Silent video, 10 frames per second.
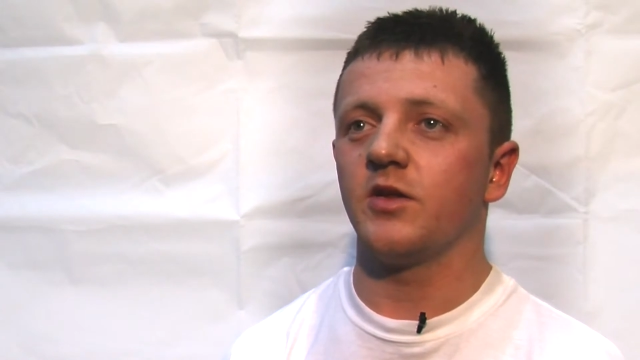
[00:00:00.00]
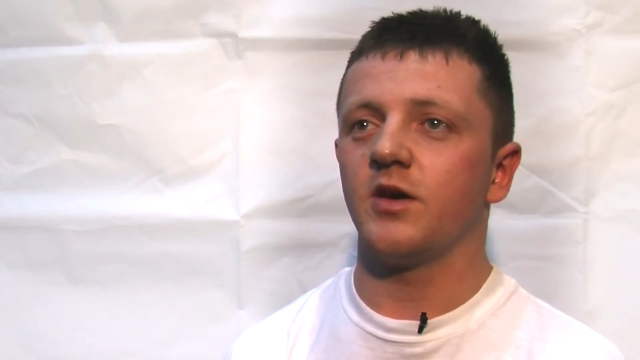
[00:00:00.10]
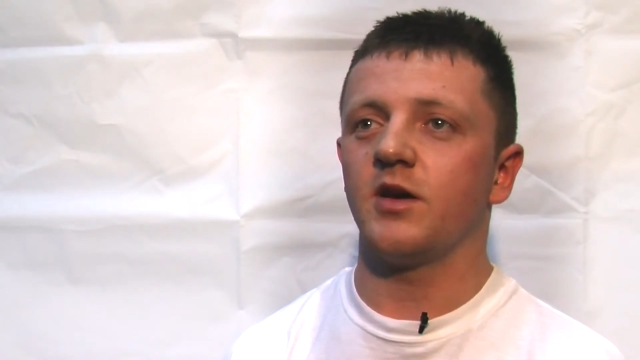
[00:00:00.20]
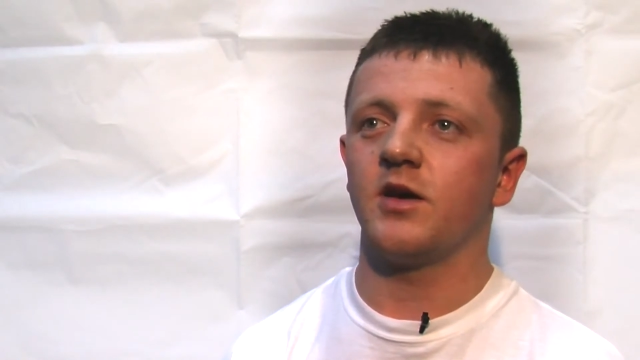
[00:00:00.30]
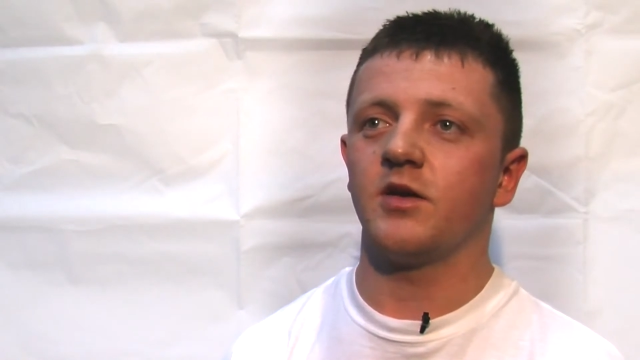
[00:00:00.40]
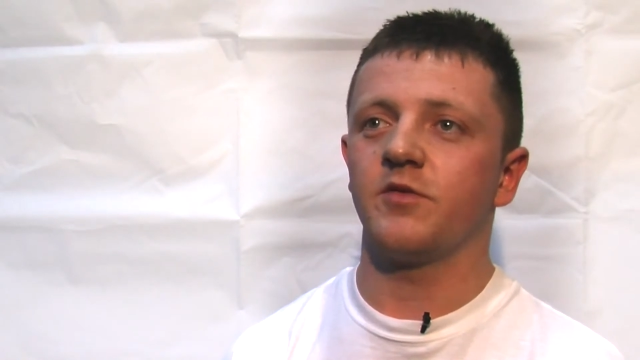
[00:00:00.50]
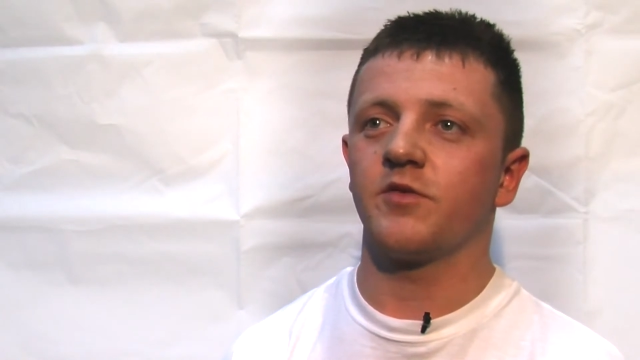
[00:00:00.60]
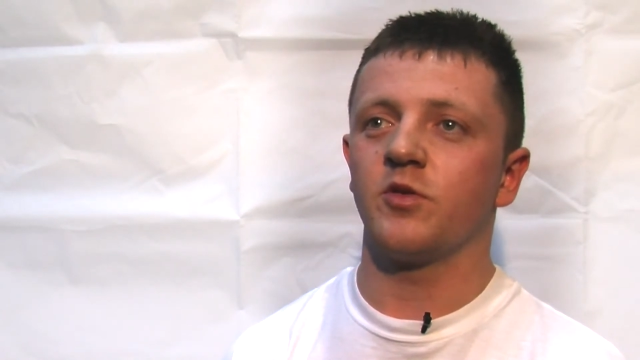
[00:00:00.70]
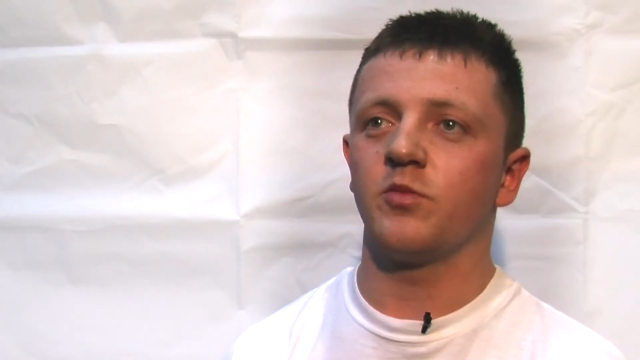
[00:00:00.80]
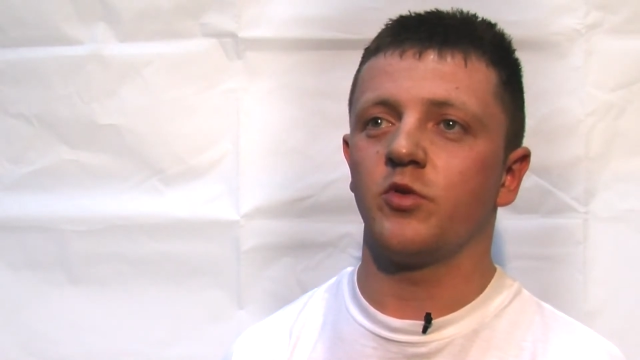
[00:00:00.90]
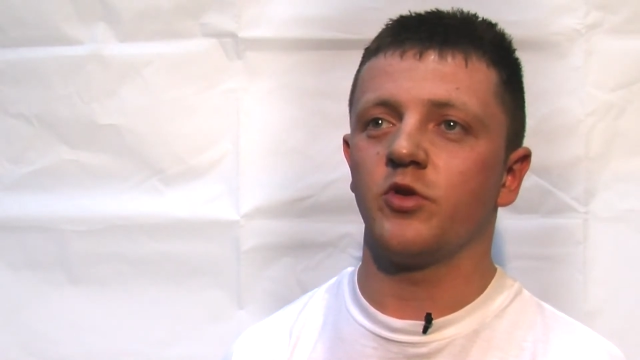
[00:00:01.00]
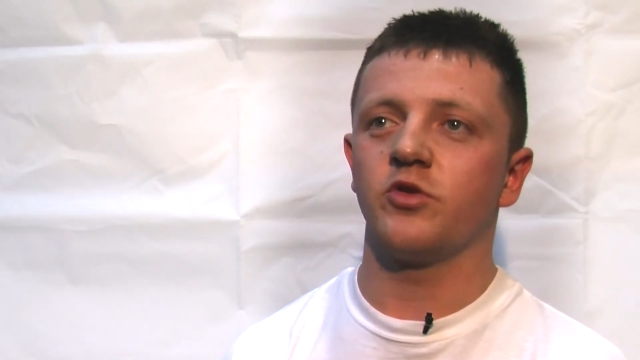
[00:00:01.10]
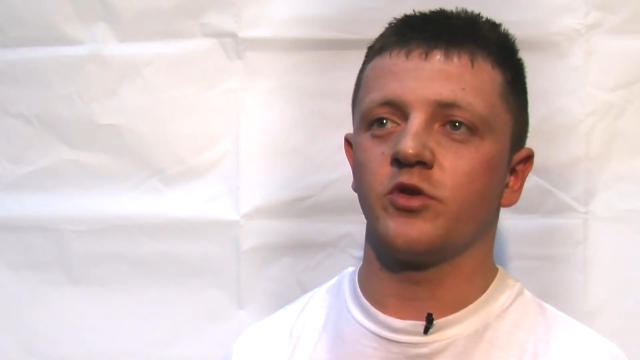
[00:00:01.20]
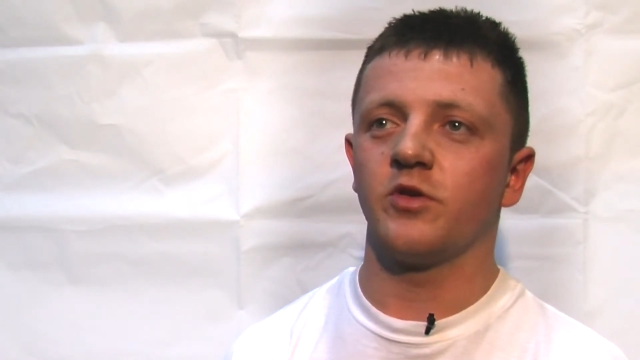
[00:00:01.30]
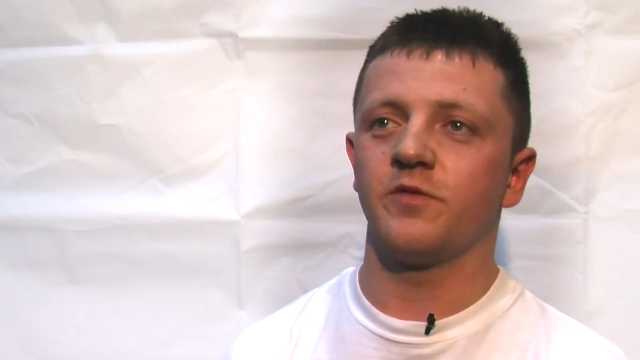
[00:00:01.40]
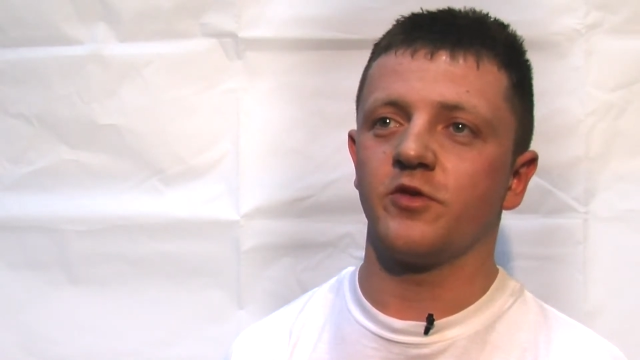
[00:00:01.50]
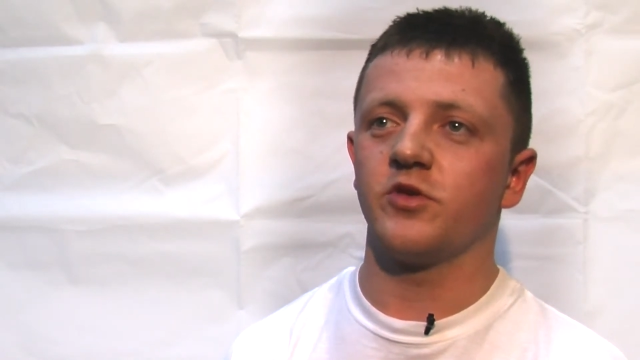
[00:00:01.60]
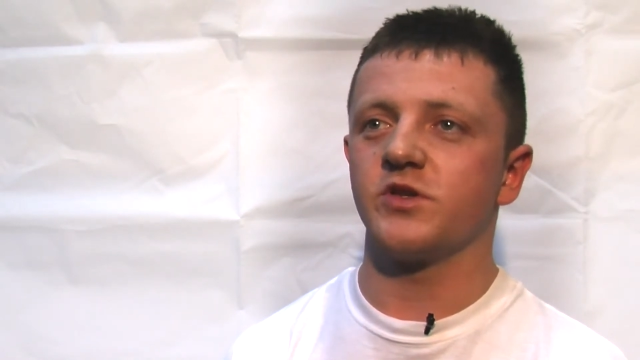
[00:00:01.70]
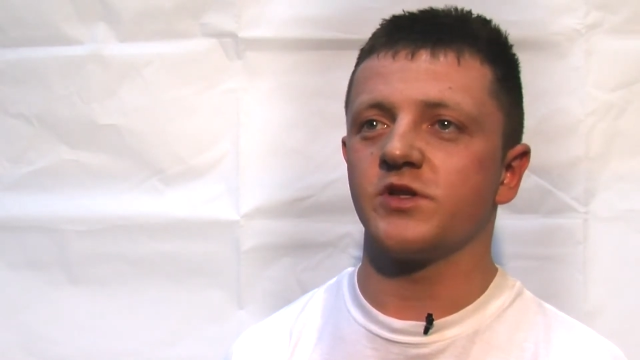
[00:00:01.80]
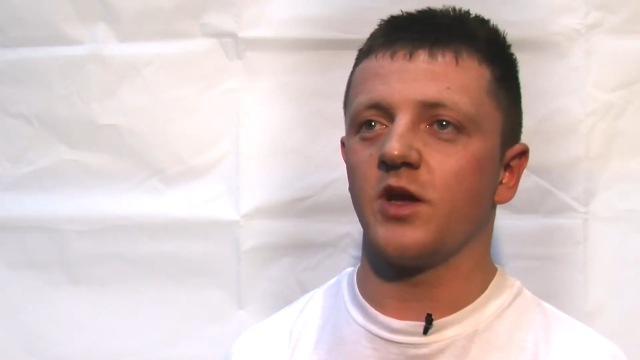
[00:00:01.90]
that from what you're going
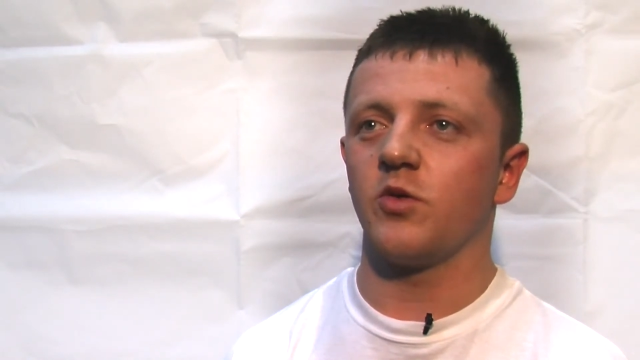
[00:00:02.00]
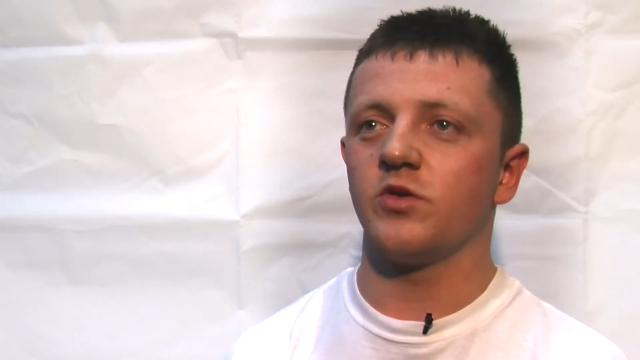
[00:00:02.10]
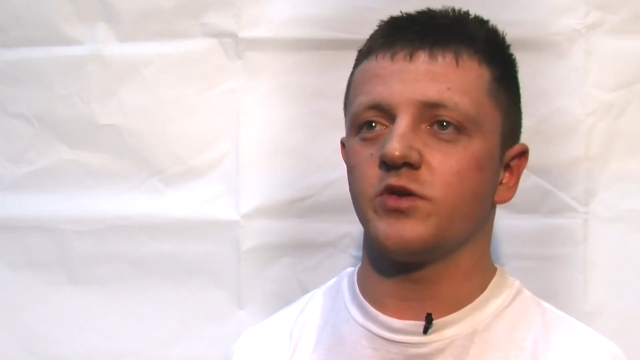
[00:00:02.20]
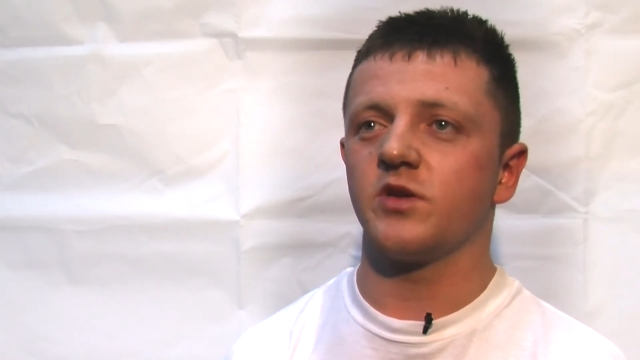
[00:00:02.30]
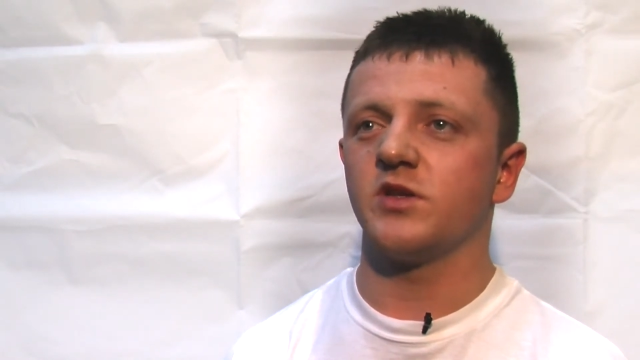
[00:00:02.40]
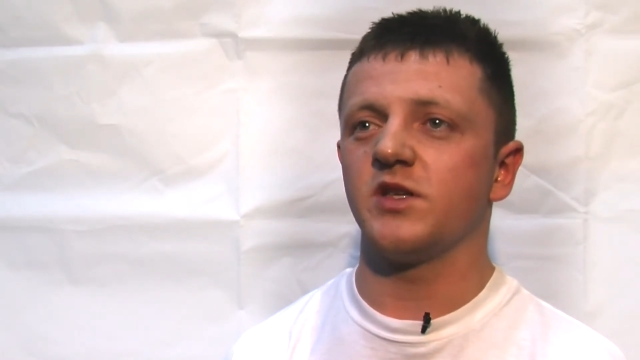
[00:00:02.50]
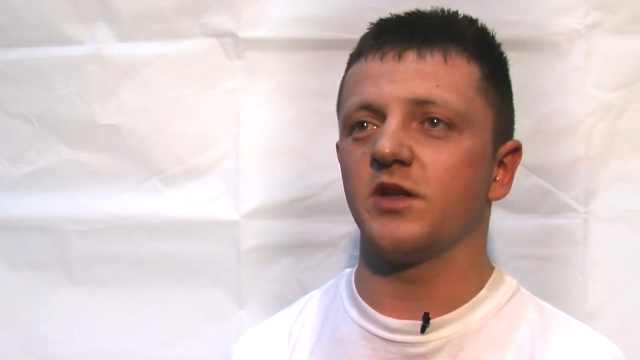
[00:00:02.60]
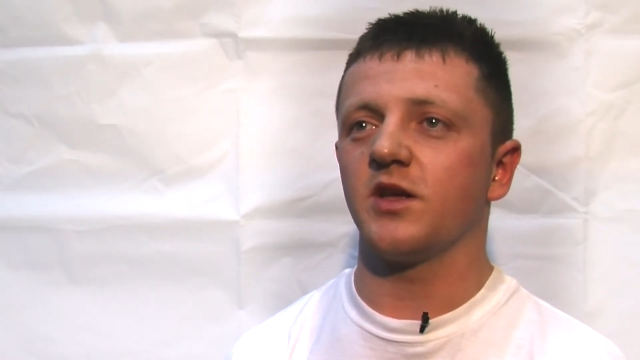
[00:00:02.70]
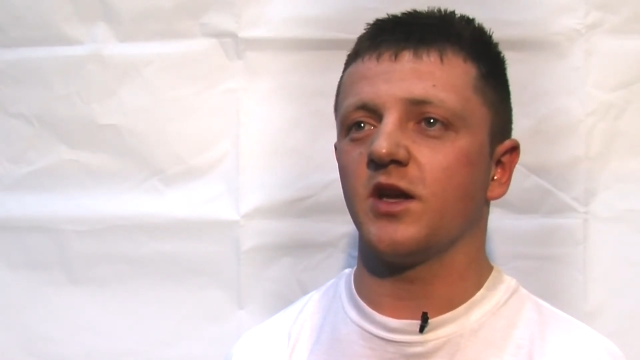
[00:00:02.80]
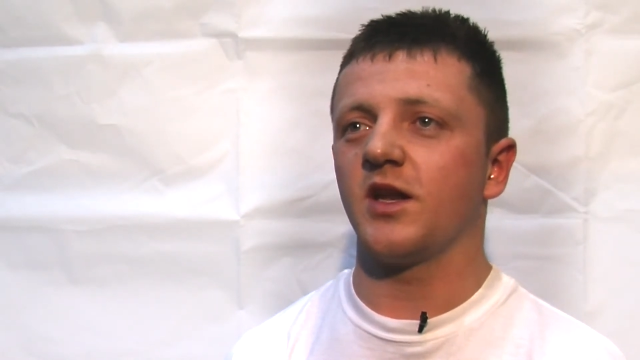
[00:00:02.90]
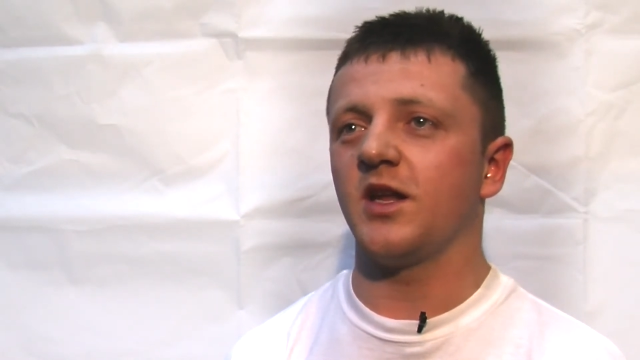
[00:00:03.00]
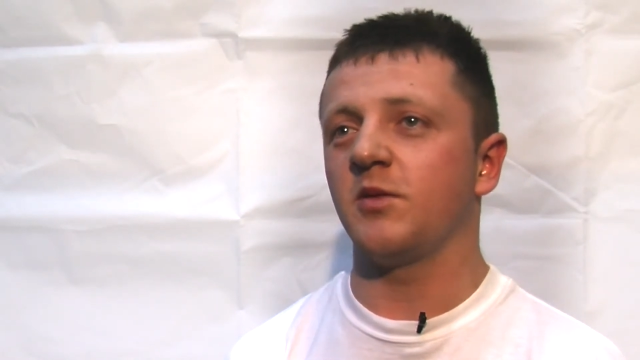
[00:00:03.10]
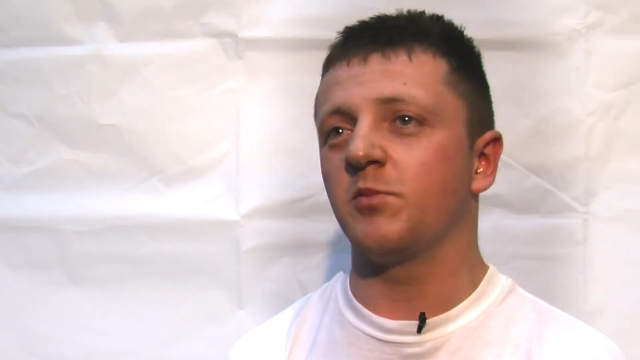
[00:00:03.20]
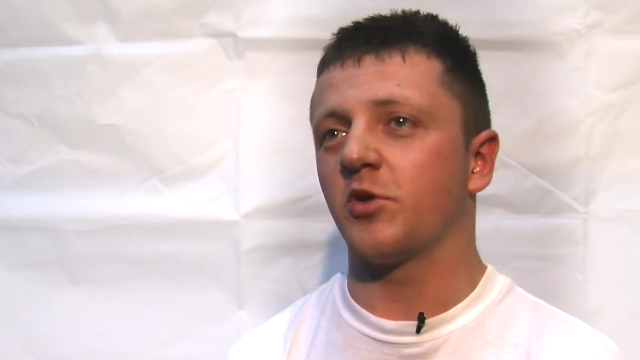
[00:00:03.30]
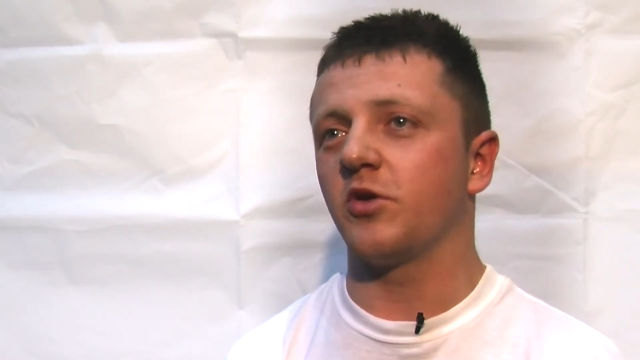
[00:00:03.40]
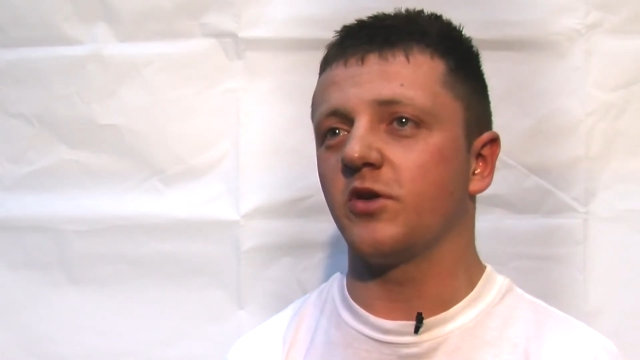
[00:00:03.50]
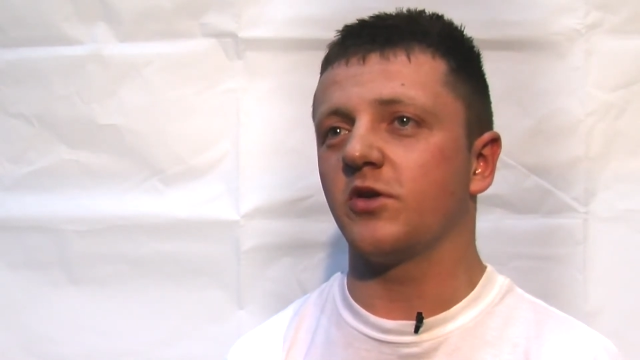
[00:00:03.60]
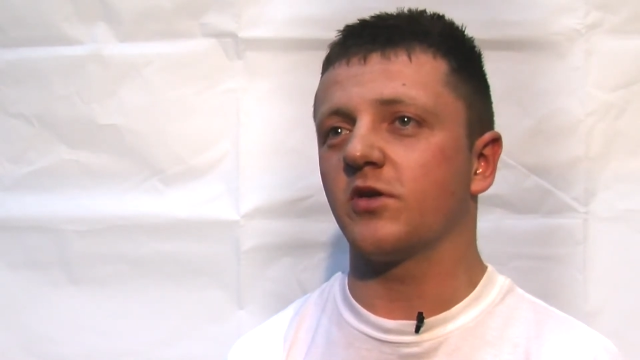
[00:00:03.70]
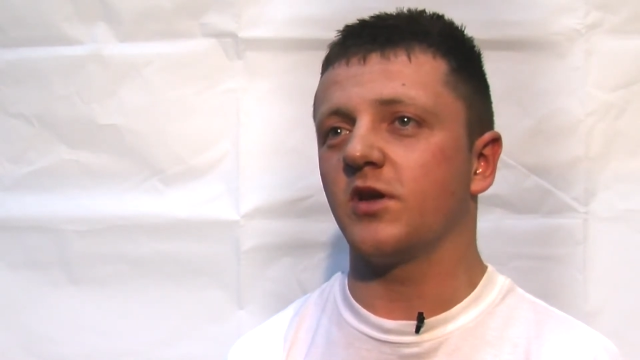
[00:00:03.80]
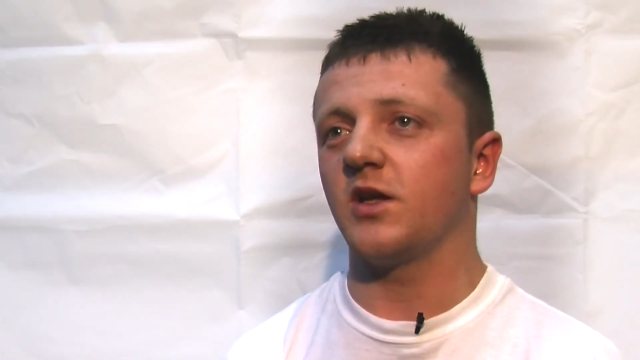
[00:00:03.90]
through just now, and to see like an end
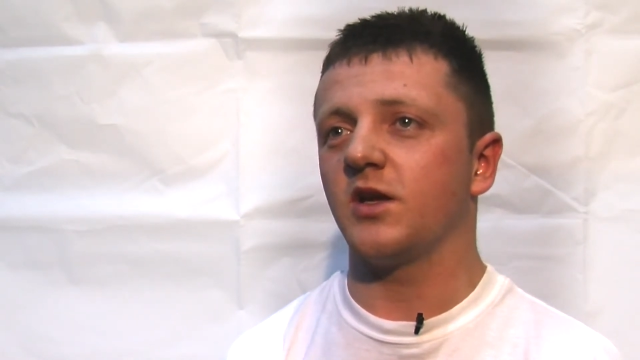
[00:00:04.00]
product, uh,